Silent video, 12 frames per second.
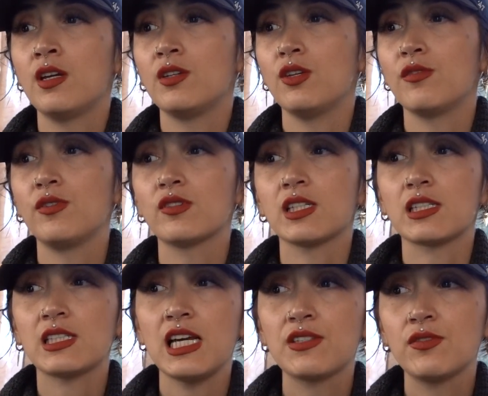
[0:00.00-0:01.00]
You'll feel
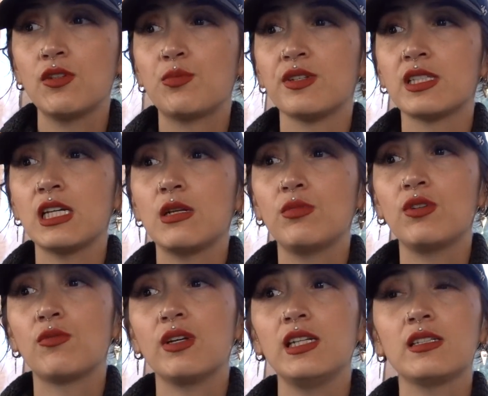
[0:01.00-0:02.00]
successful, presentable,
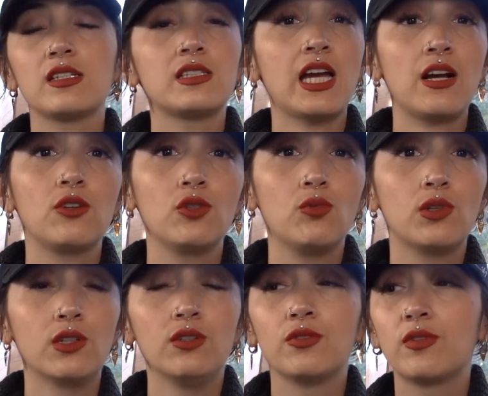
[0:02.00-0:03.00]
and ready to tackle the
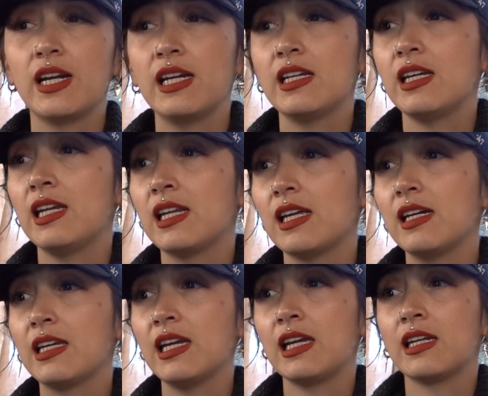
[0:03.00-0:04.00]
world, right? And
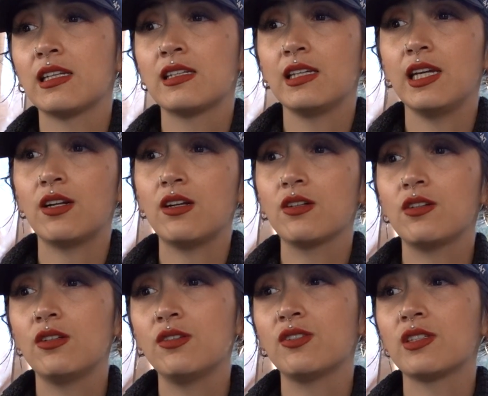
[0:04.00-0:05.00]
again, it all
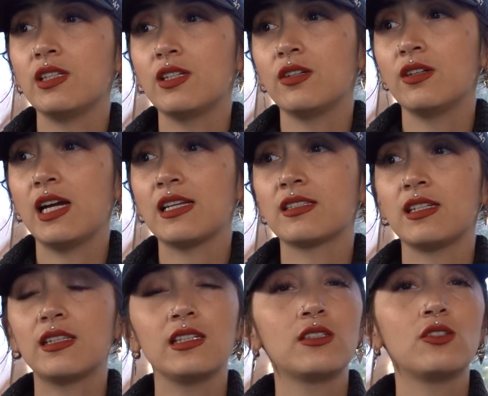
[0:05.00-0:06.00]
goes, it has
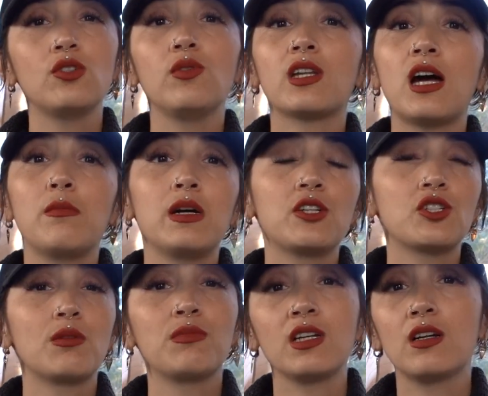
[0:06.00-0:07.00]
nothing to do with how much
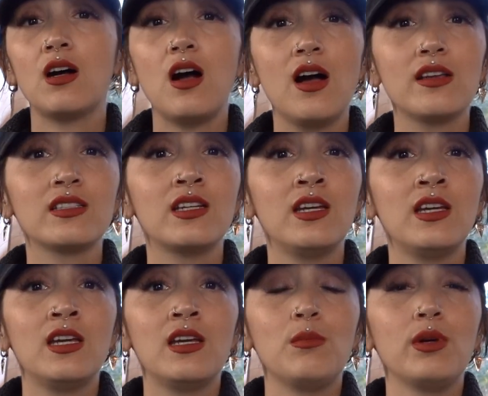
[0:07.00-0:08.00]
something costs.
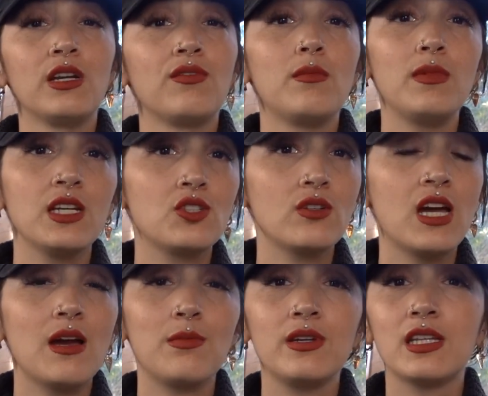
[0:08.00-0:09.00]
But if it makes you
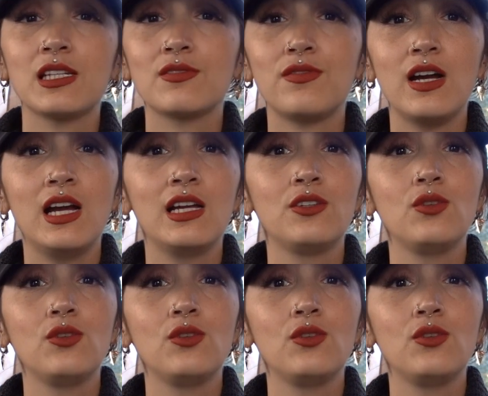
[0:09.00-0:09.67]
happy, that's fine.